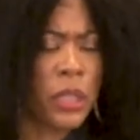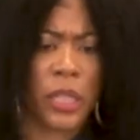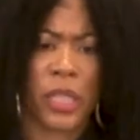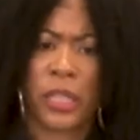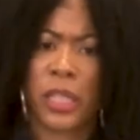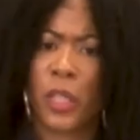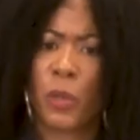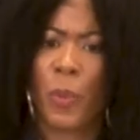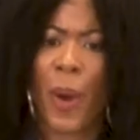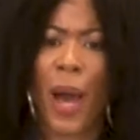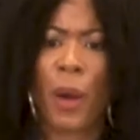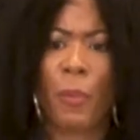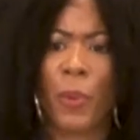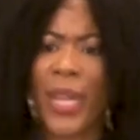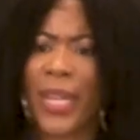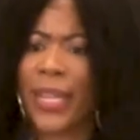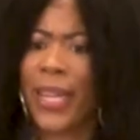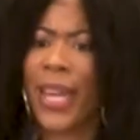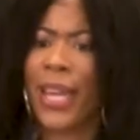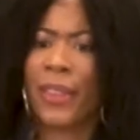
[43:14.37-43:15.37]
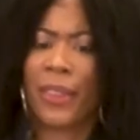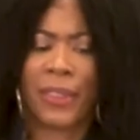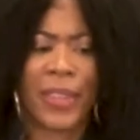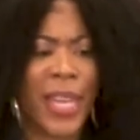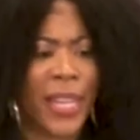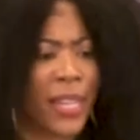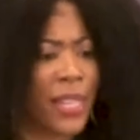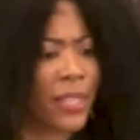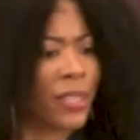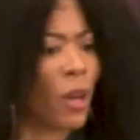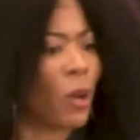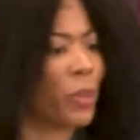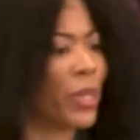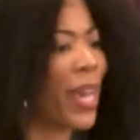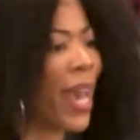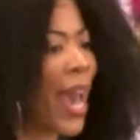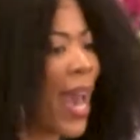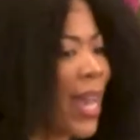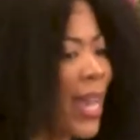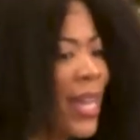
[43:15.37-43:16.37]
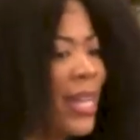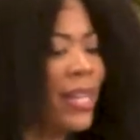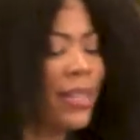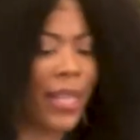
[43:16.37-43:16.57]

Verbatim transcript: this is why we can't think it's okay